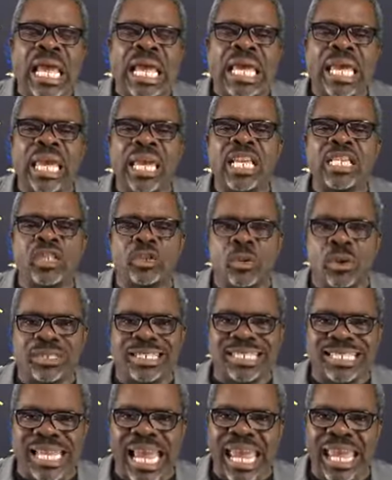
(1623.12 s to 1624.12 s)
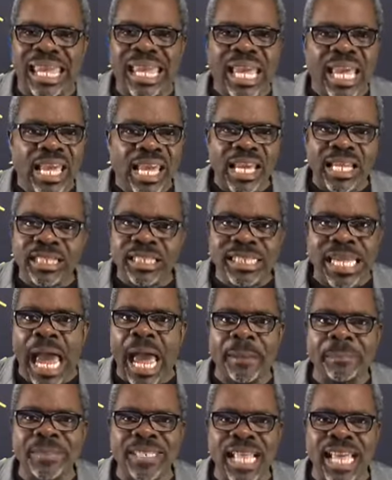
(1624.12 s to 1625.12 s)
He is your stay in
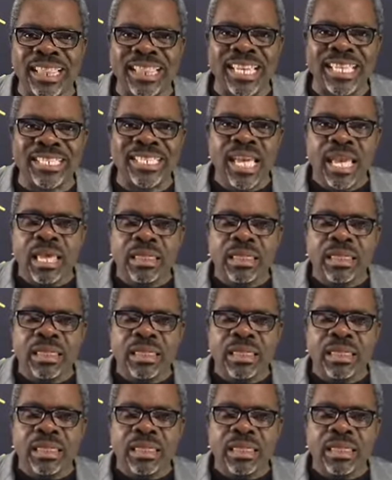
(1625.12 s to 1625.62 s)
times like this.